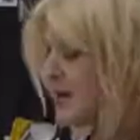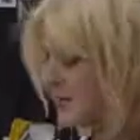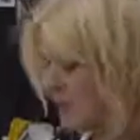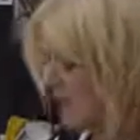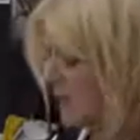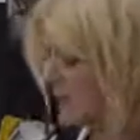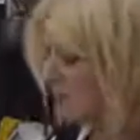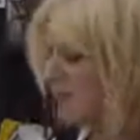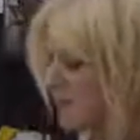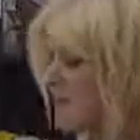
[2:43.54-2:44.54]
So
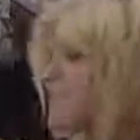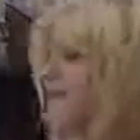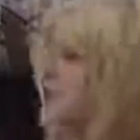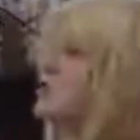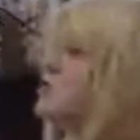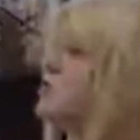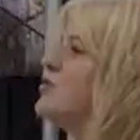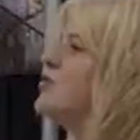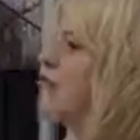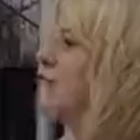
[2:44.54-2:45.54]
it's not being fed. You
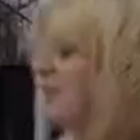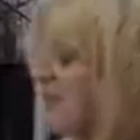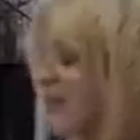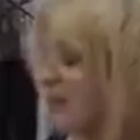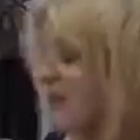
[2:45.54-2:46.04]
set the length.